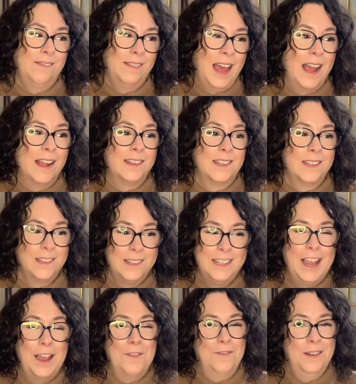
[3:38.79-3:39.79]
that's
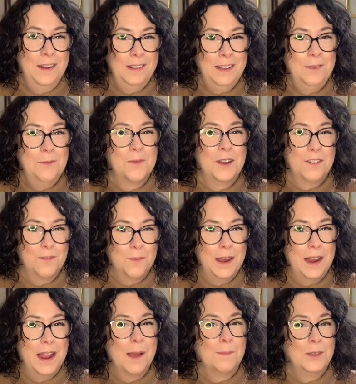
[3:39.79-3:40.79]
definitely one of my
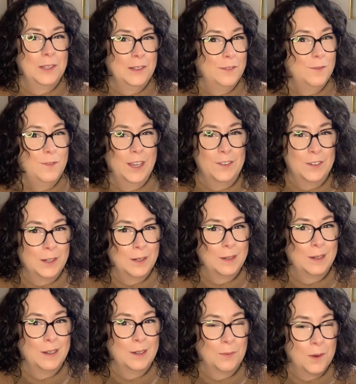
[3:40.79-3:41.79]
absolute favorite
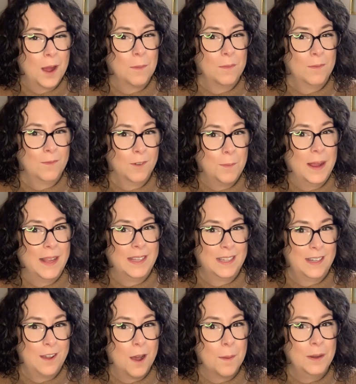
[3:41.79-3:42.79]

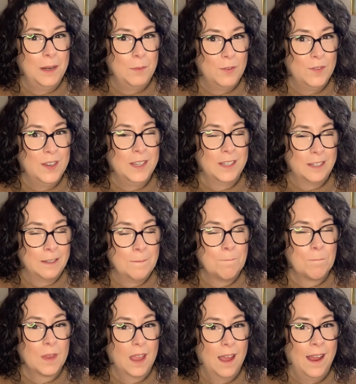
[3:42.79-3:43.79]
romantic comedy movies.
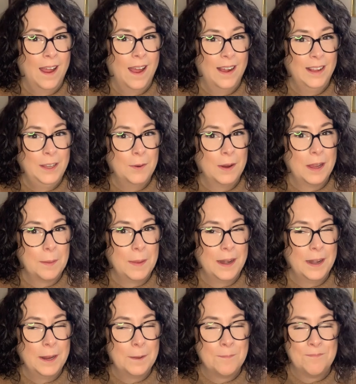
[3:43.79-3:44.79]
I highly
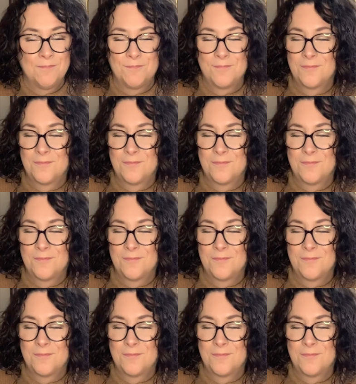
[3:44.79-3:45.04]
recommend it.